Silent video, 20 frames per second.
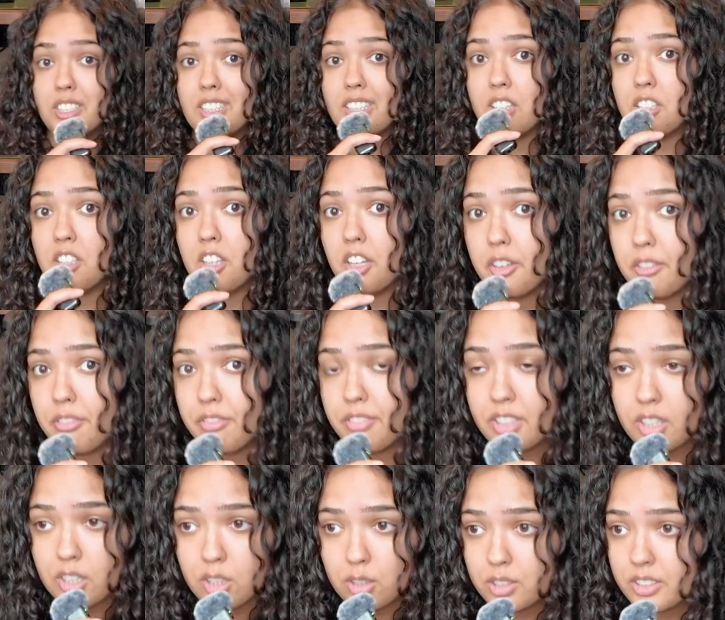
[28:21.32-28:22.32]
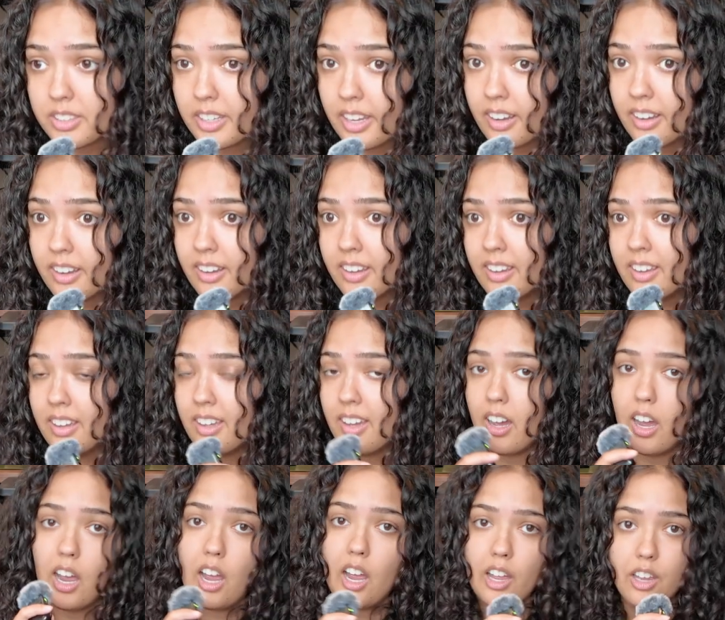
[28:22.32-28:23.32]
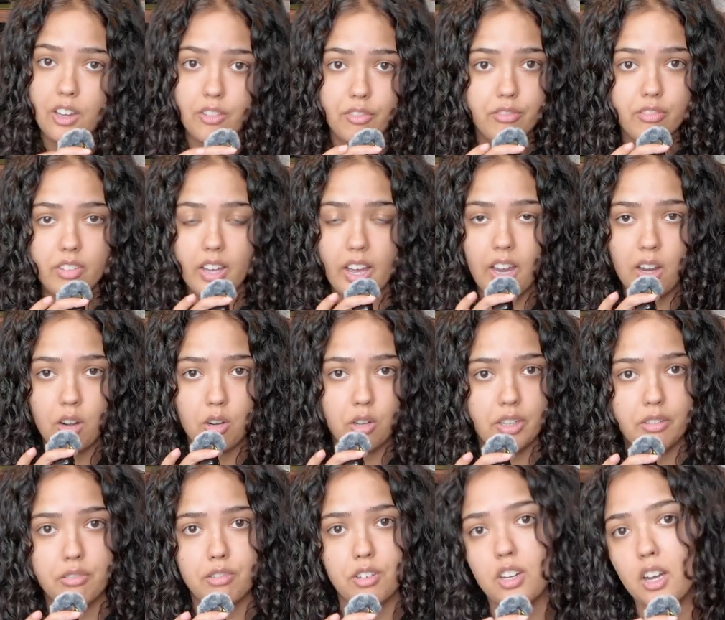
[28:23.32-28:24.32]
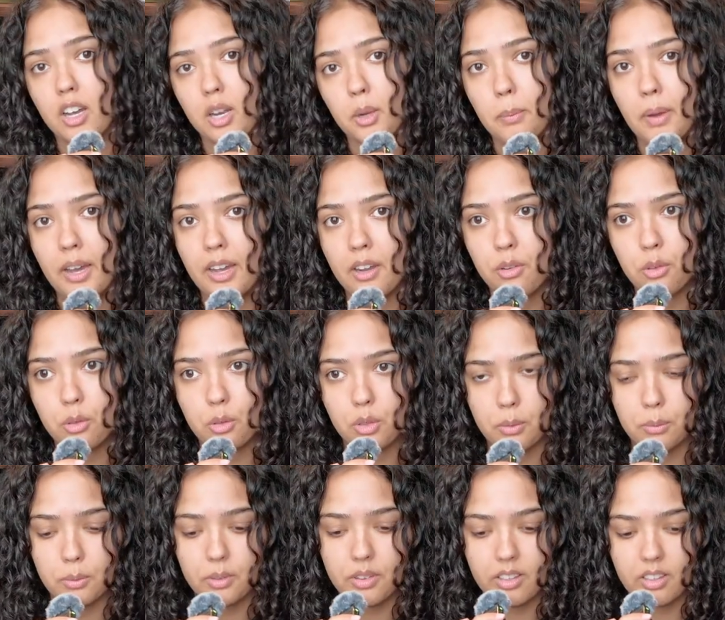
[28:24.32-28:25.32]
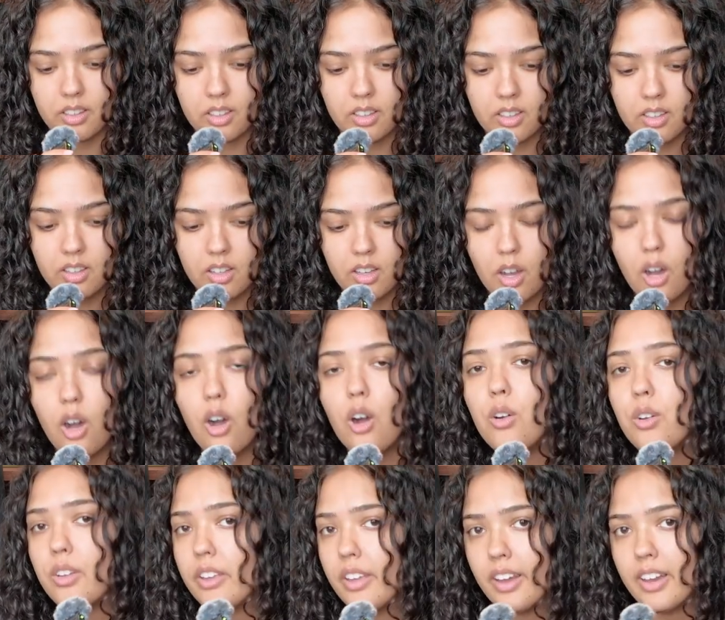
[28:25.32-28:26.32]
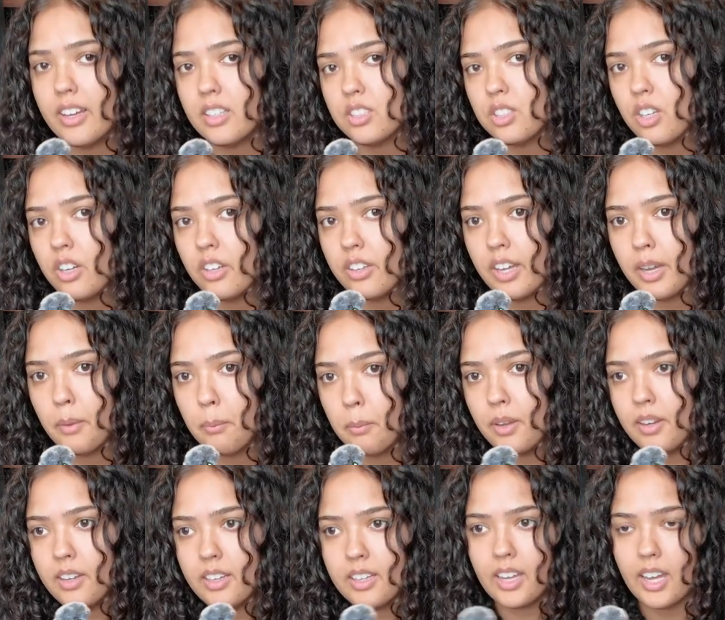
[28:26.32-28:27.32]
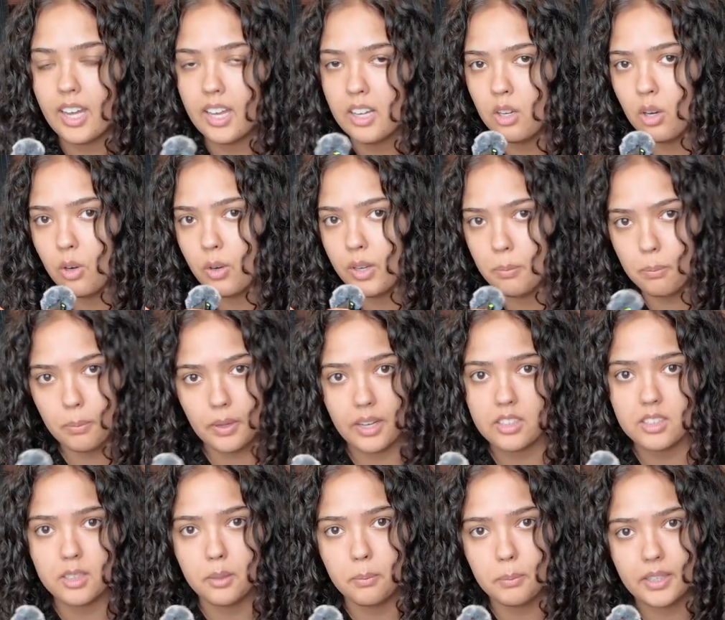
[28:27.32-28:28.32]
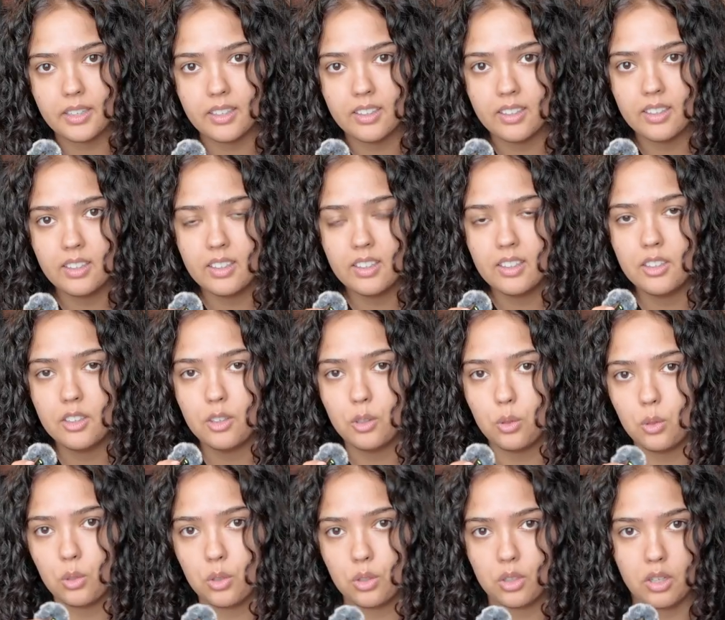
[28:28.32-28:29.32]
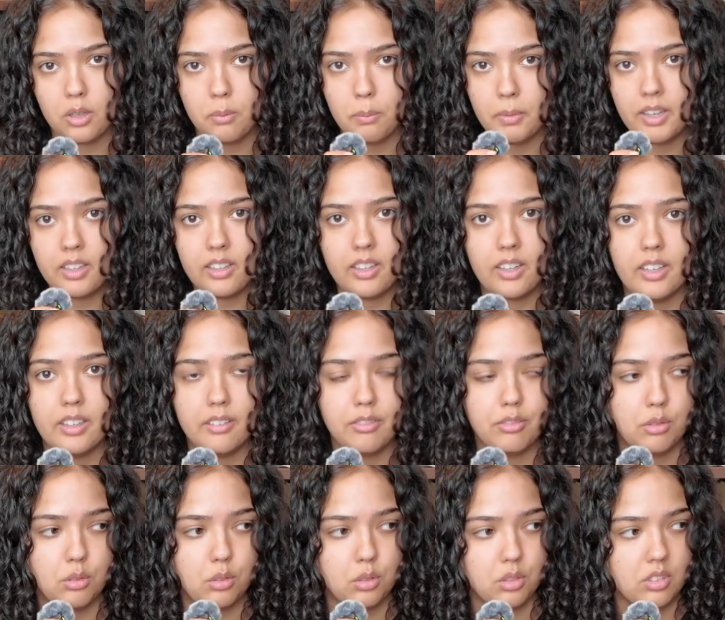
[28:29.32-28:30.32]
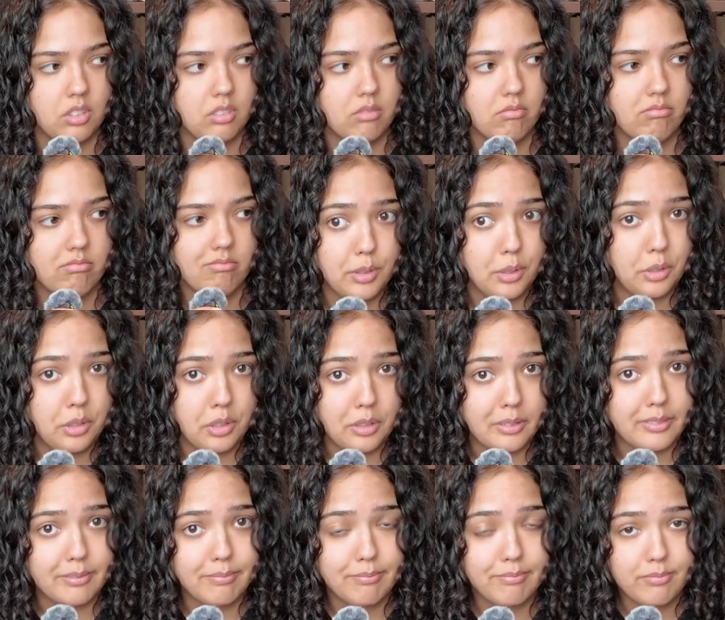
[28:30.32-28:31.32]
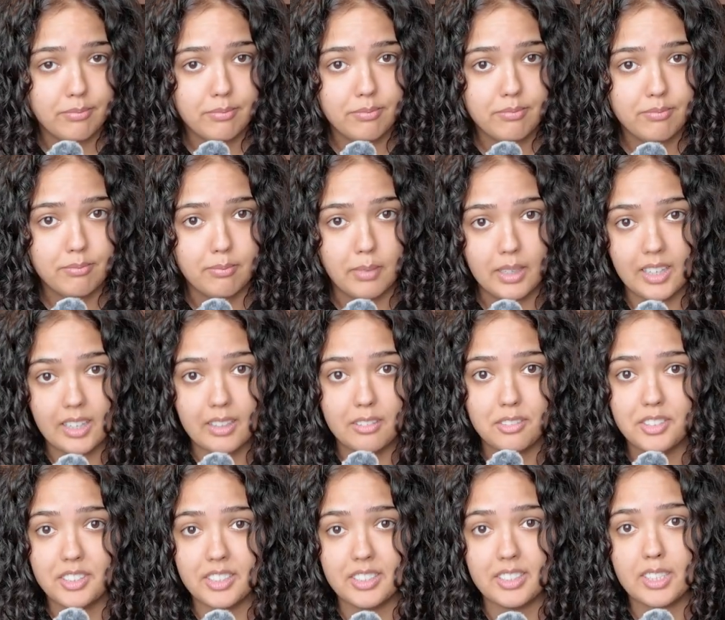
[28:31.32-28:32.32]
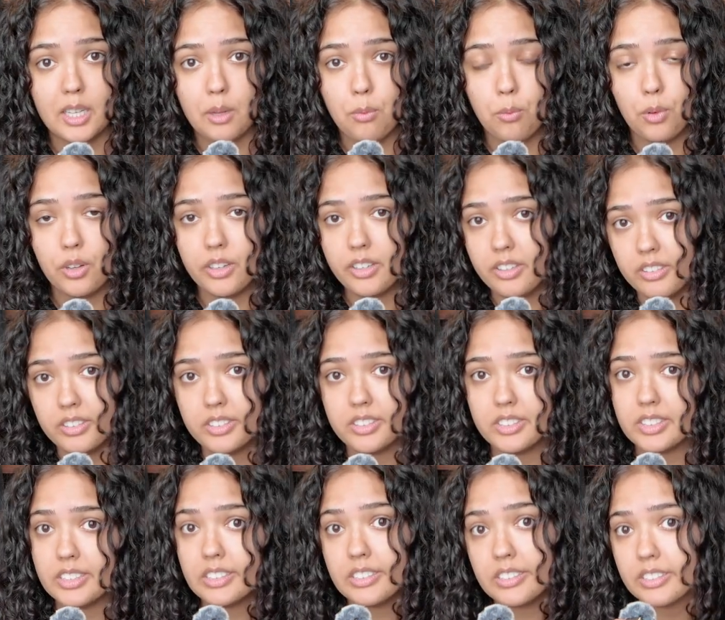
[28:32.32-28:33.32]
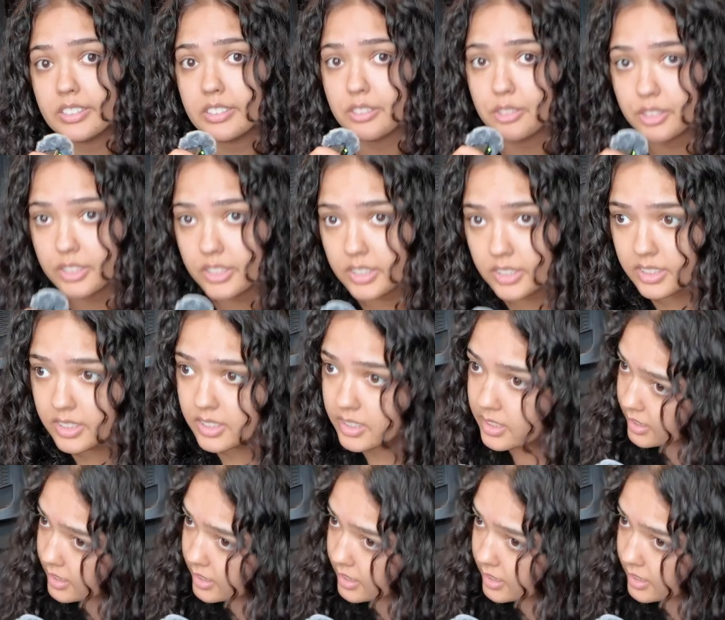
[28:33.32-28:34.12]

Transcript: see a lot of videos that I already forgot about, or I'm think, oh yeah, I saw that, but it had no impact on me or on my life, or my life's the same whether I'd seen that or not.